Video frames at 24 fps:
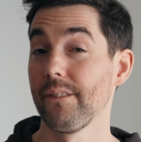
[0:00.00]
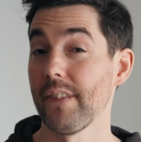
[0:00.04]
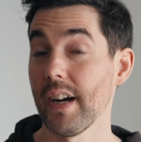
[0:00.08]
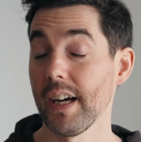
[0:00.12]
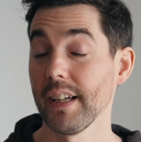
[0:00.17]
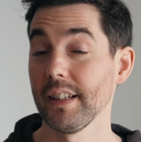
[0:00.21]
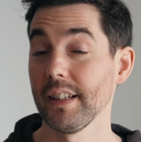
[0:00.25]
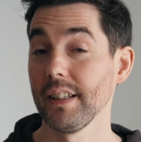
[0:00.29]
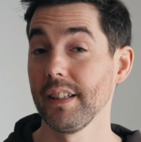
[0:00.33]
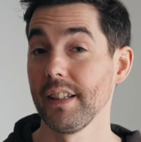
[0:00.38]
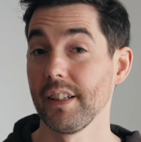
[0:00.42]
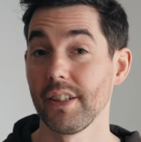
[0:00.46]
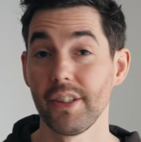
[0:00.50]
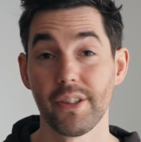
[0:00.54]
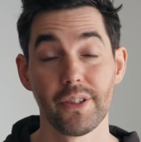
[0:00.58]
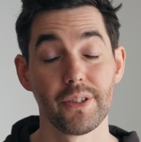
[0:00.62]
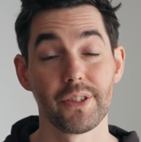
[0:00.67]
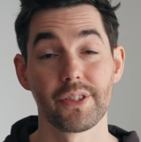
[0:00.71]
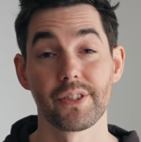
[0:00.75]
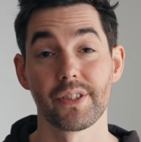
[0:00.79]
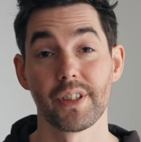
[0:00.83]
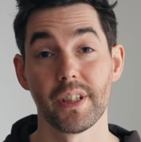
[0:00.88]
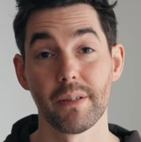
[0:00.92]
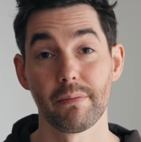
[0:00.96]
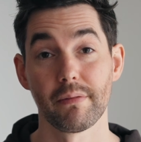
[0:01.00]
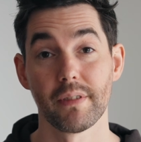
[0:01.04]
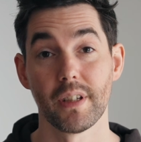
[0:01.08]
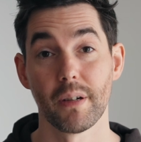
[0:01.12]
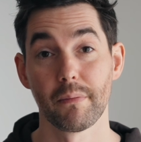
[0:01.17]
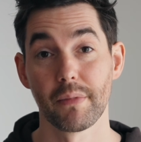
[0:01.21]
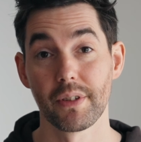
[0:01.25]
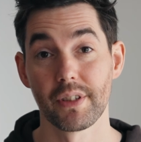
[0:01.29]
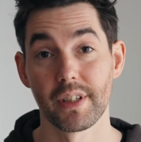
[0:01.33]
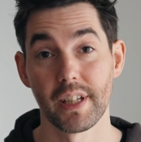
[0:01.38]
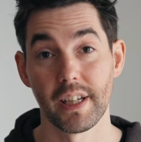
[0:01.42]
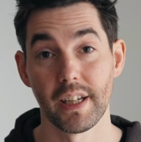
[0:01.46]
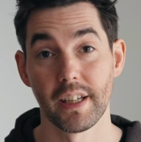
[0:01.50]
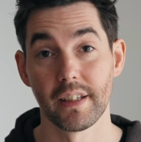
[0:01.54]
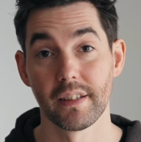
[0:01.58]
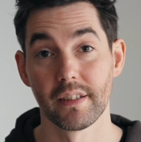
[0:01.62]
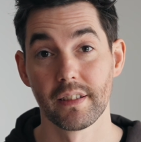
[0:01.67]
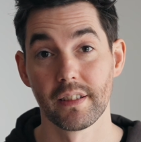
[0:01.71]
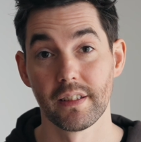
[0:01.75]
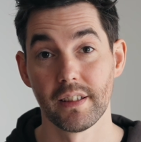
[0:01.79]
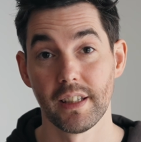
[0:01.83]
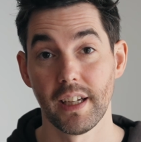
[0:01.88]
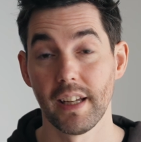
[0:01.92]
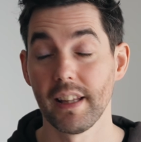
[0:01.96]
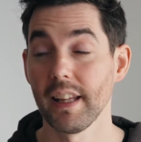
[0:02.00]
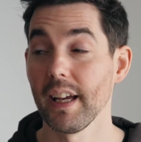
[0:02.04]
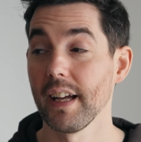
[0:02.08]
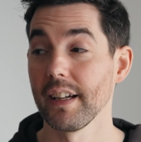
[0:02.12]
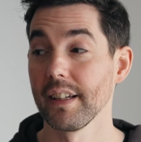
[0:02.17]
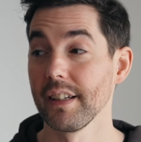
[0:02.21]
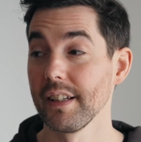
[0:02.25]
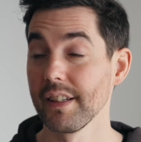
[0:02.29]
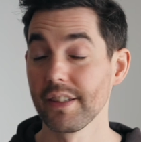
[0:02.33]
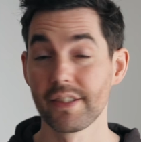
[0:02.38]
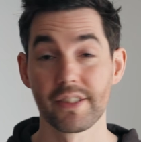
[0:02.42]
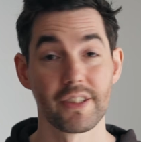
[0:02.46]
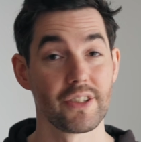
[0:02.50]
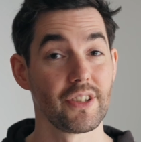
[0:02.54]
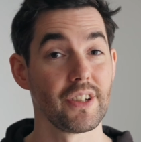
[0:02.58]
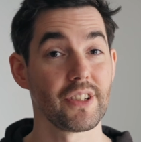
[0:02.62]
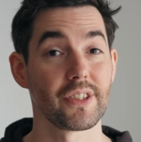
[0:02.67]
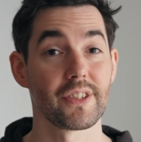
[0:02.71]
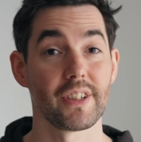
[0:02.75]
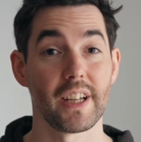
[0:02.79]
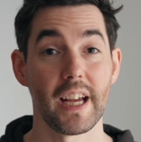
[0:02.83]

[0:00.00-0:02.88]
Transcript: finally, here's tip number 10, and that is to just